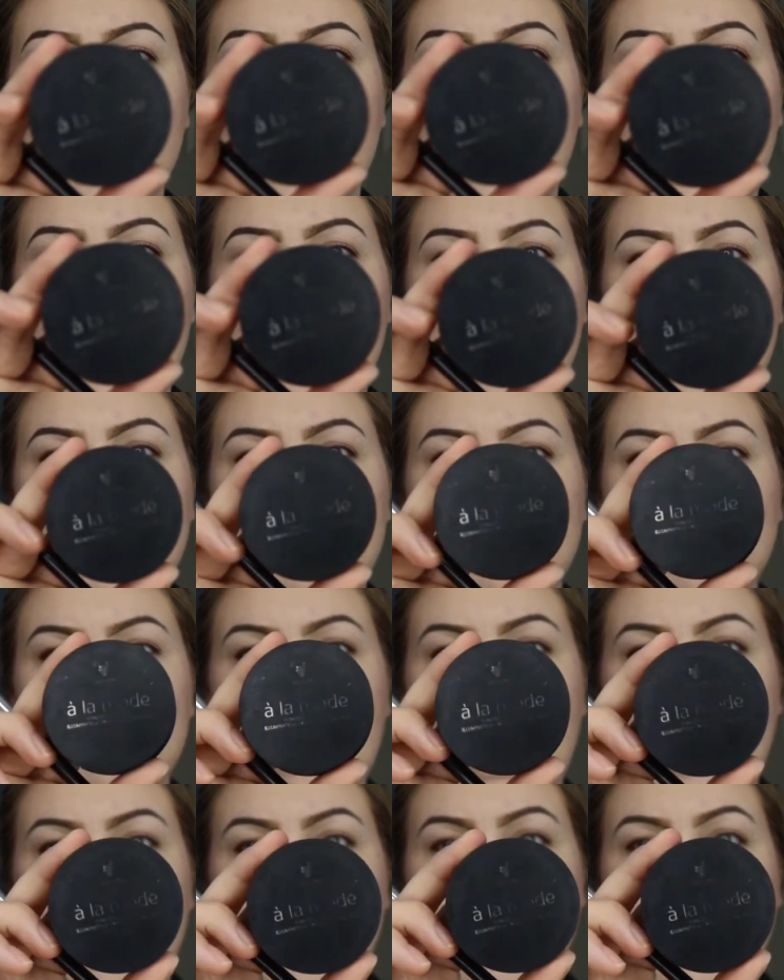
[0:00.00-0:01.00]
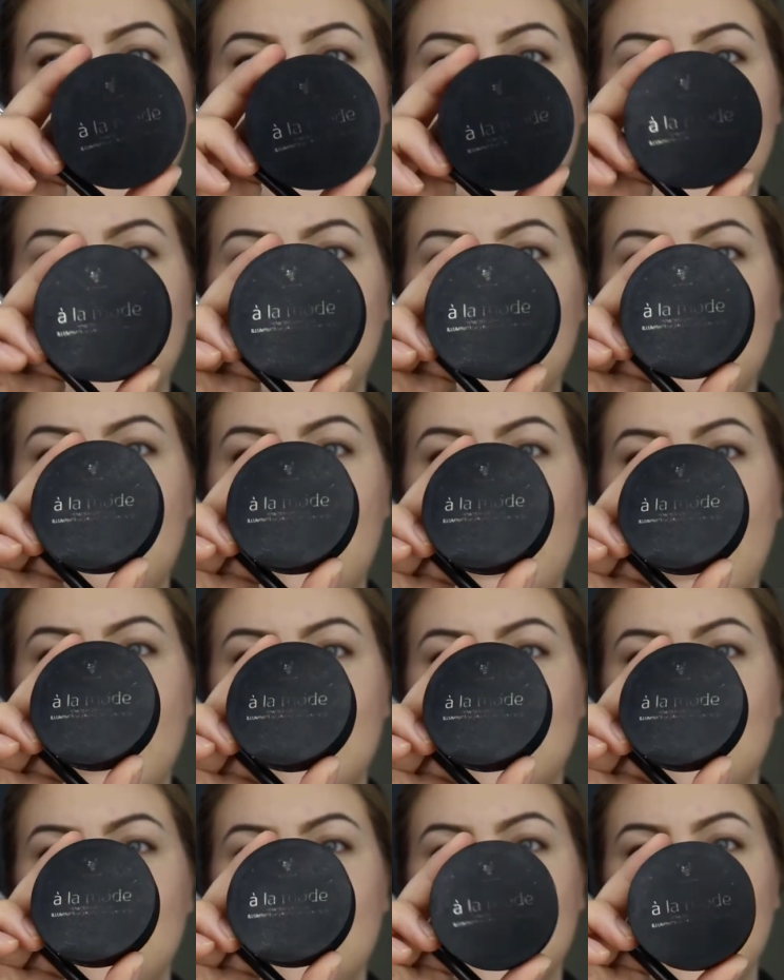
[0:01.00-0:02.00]
powder highlighter, but
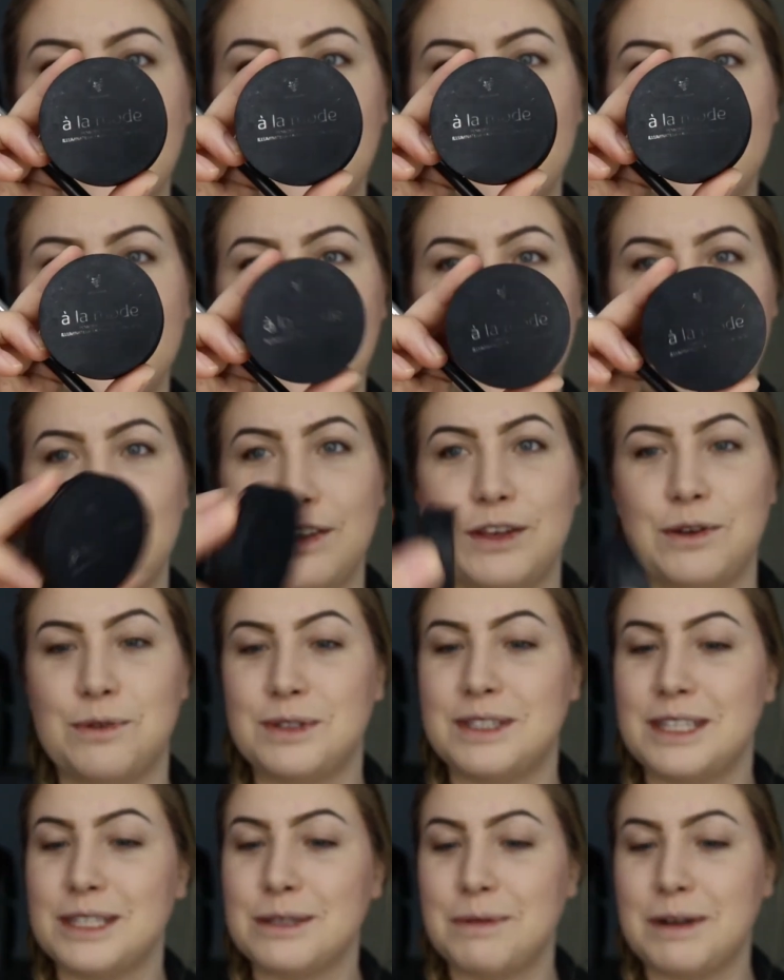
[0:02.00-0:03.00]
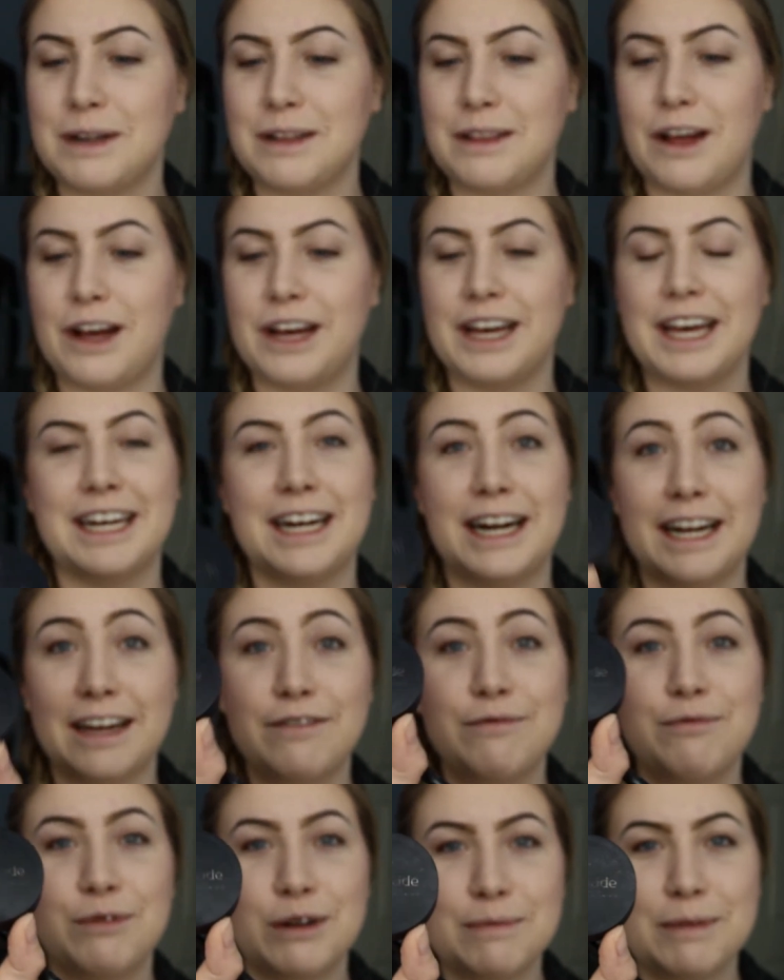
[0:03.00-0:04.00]
as you can tell, I've used this one a lot and I
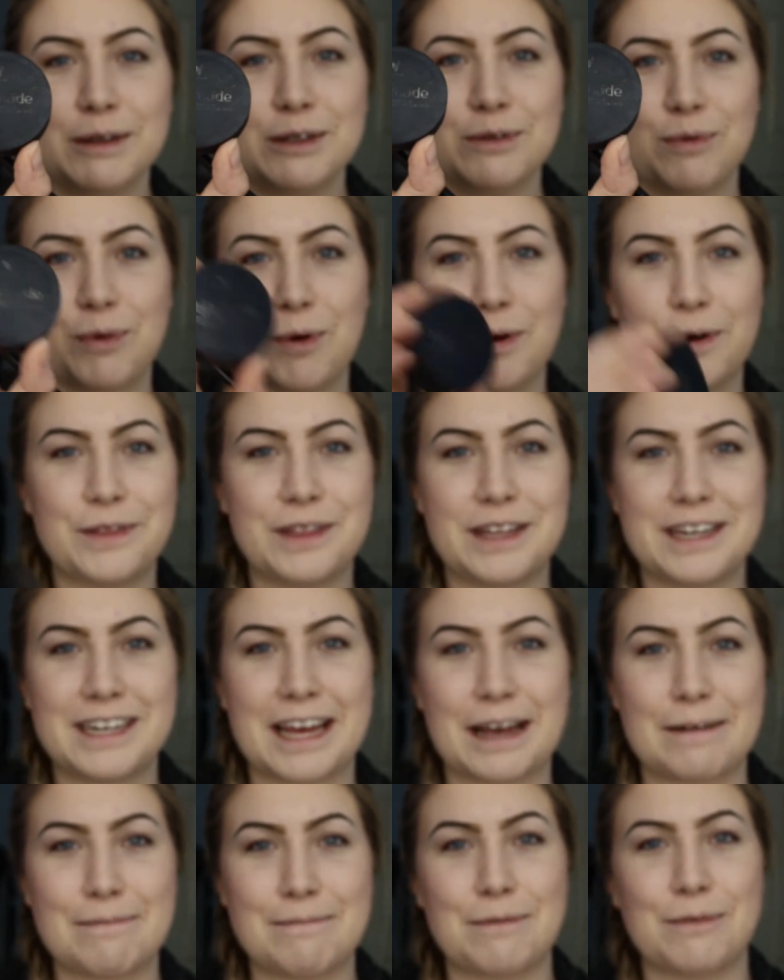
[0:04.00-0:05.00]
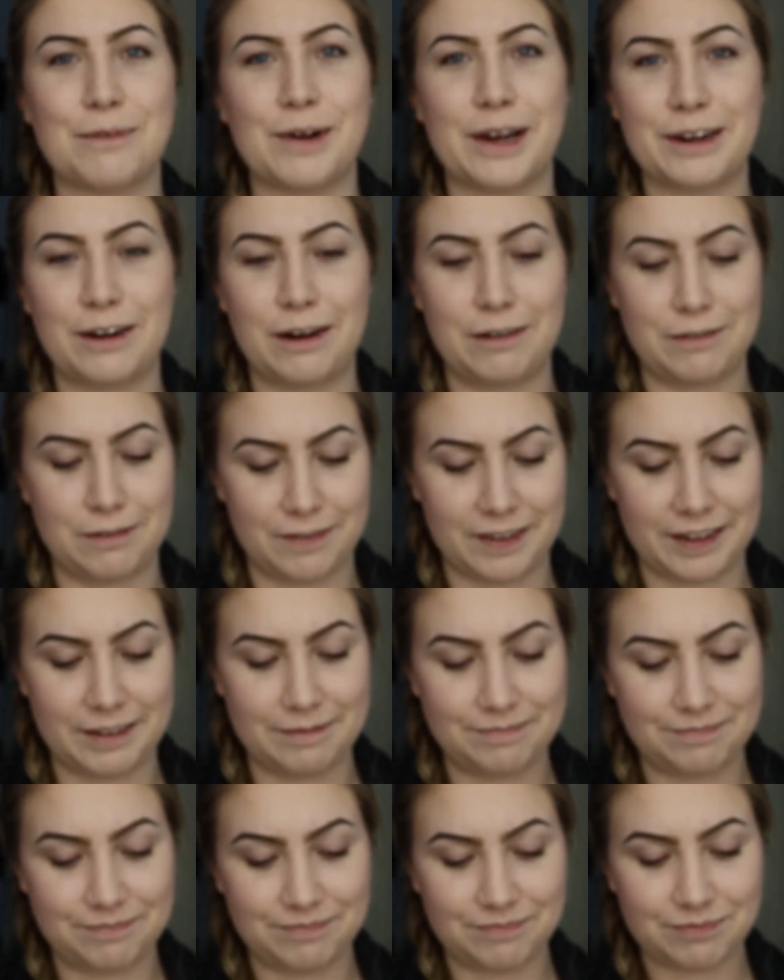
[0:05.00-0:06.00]
have pretty much worn the name right off of
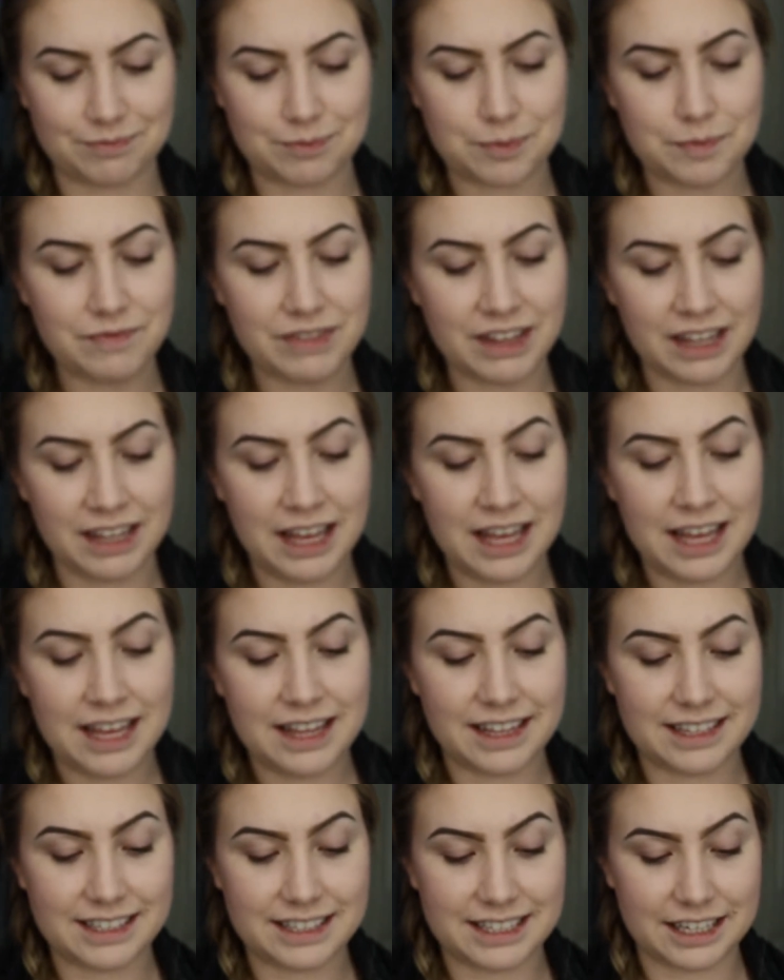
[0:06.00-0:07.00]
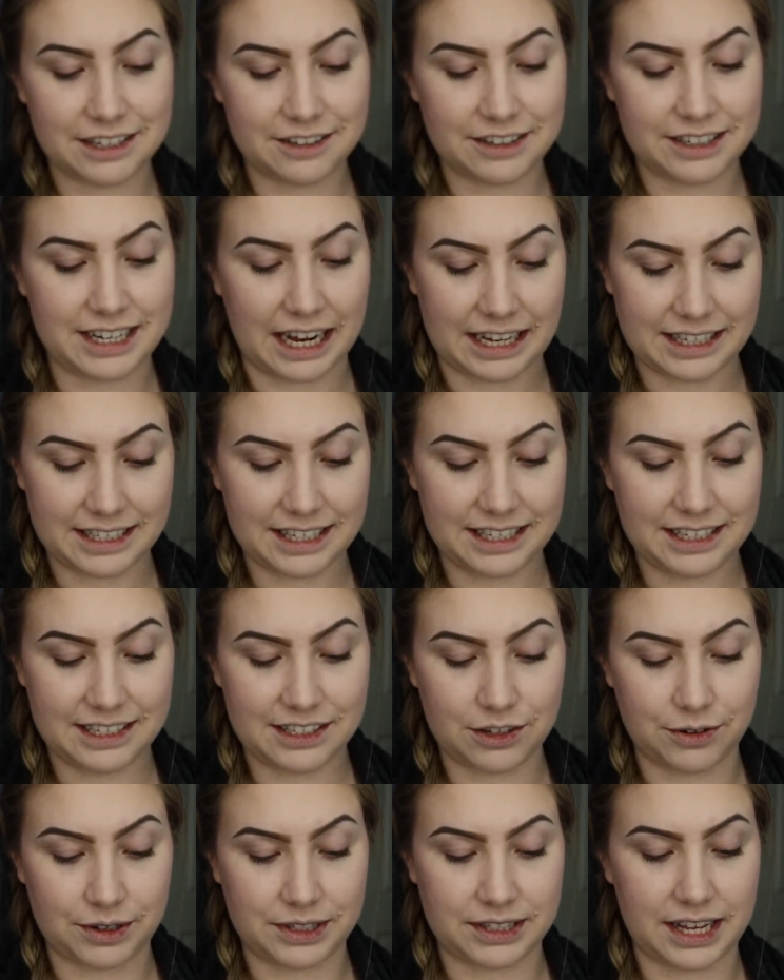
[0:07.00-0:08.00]
it. This is iridescent,
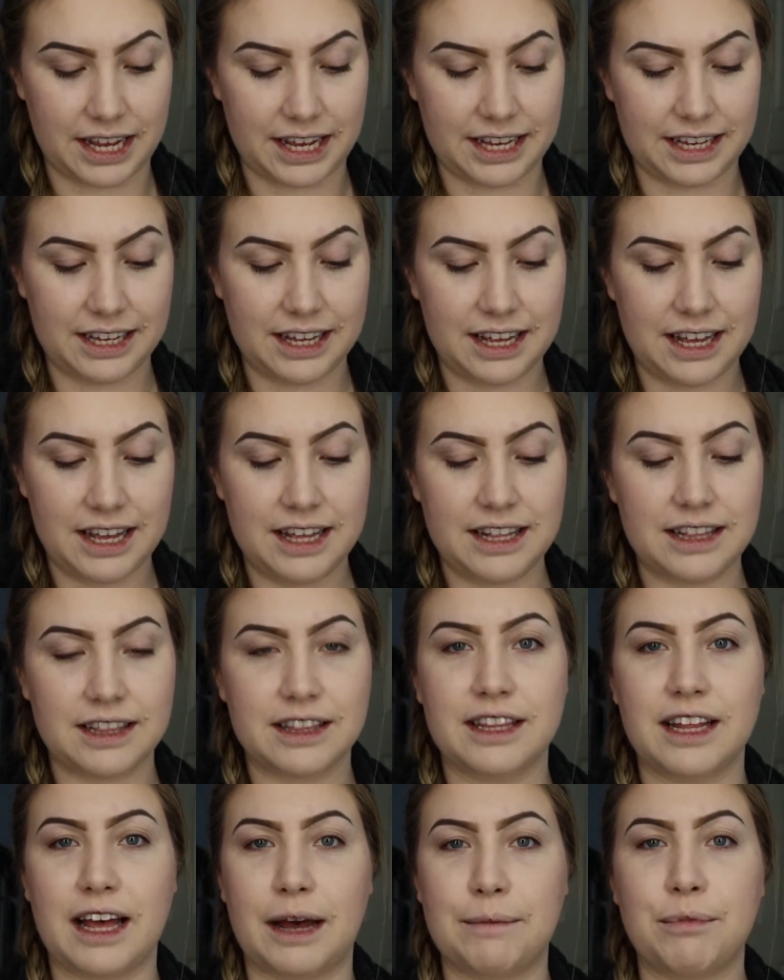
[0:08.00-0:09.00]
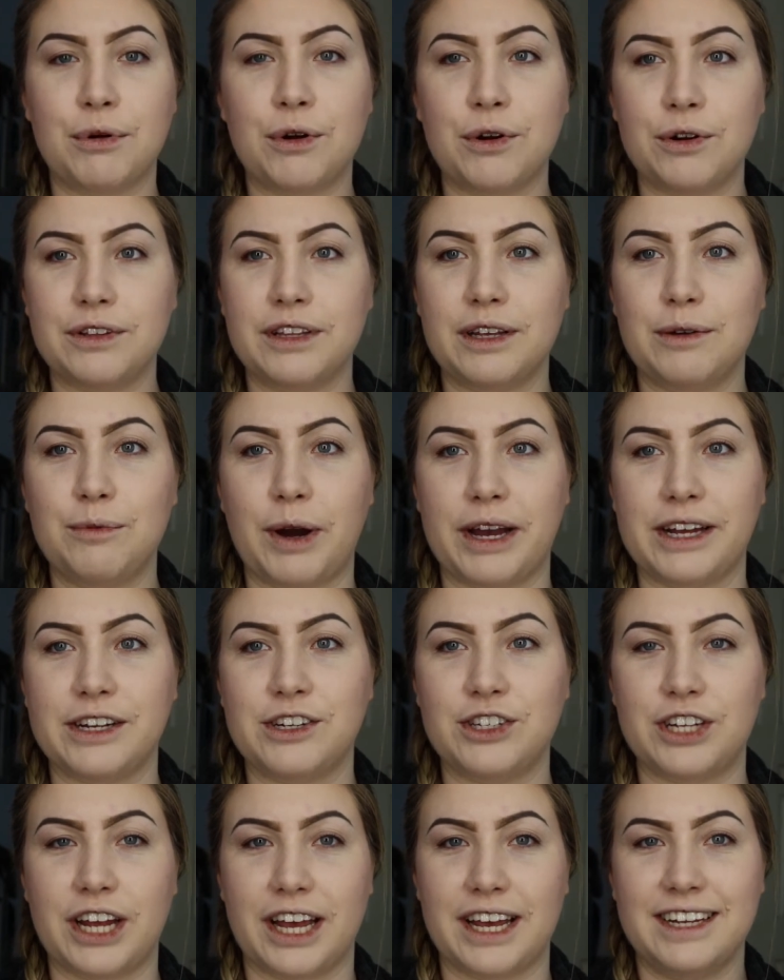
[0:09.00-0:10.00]
so it's like a pearly white
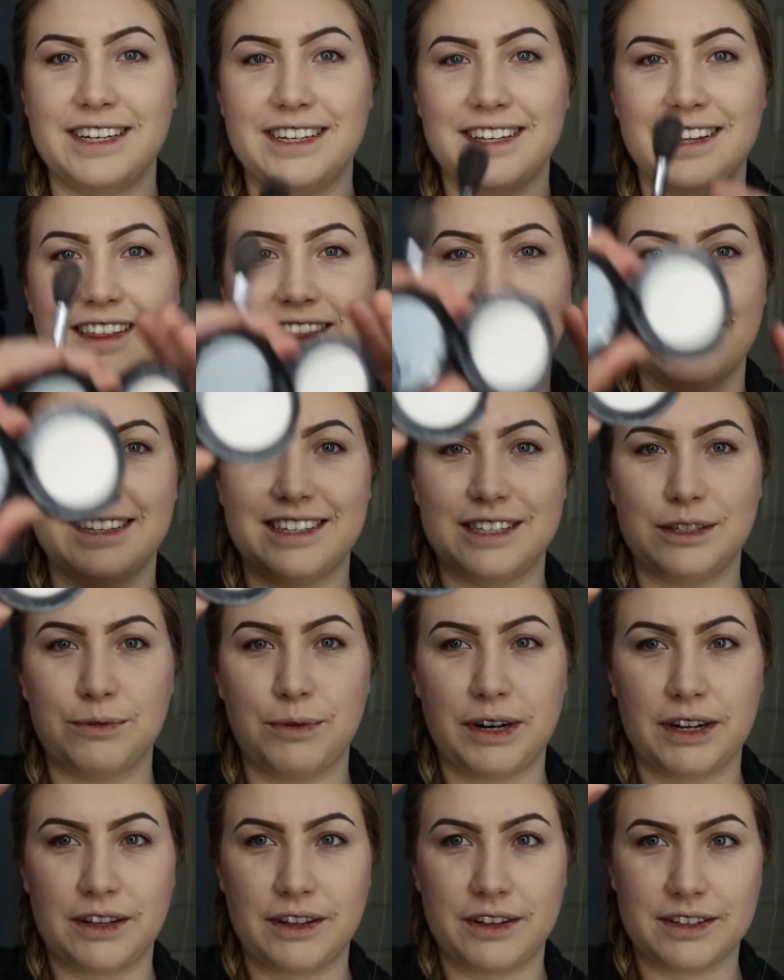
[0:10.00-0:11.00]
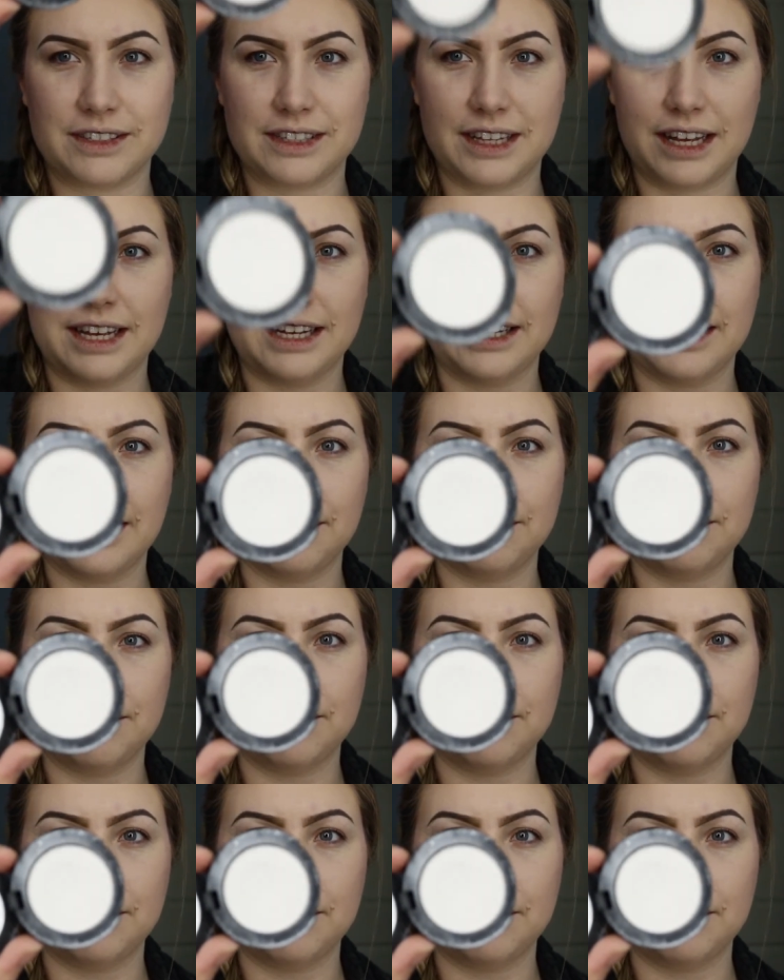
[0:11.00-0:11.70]
shade. This is what it looks like.